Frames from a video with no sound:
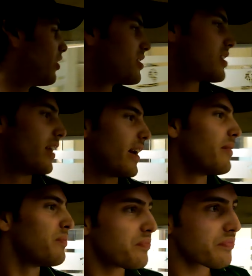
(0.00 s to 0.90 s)
honestly,
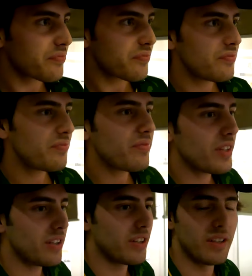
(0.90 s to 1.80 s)
like
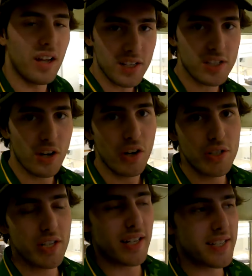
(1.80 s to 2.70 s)
the last
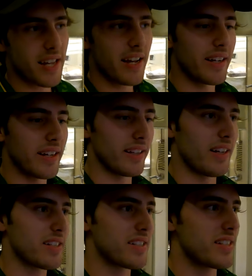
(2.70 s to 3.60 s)
hotel I stayed at at
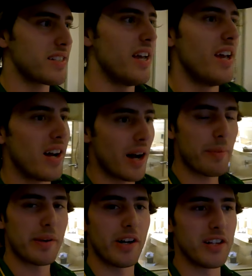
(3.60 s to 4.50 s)
Luxus
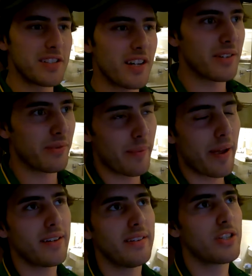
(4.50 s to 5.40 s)
up in Hunza, I
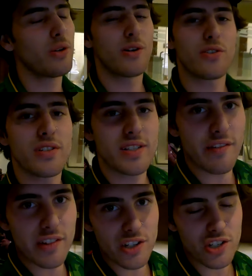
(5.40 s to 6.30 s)
paid
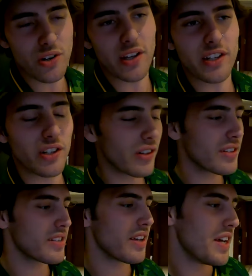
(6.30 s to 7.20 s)
270 Australian
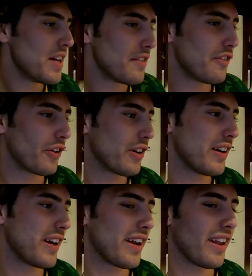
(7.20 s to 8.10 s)
dollars for
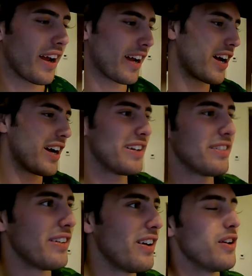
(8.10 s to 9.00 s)
it, and like I kind
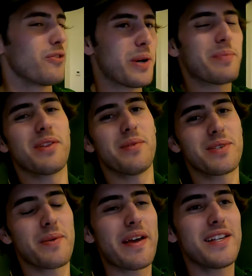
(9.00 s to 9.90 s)
of ripped
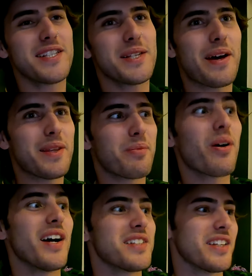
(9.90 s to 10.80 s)
them to pieces about the
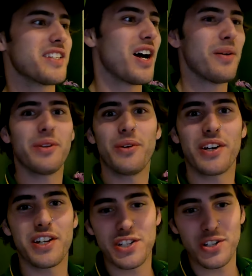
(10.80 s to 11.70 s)
price at the time with all
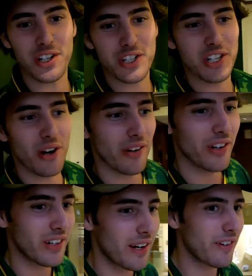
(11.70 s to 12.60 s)
the construction going
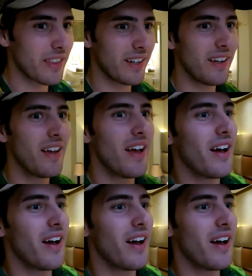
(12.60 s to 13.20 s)
on and everything.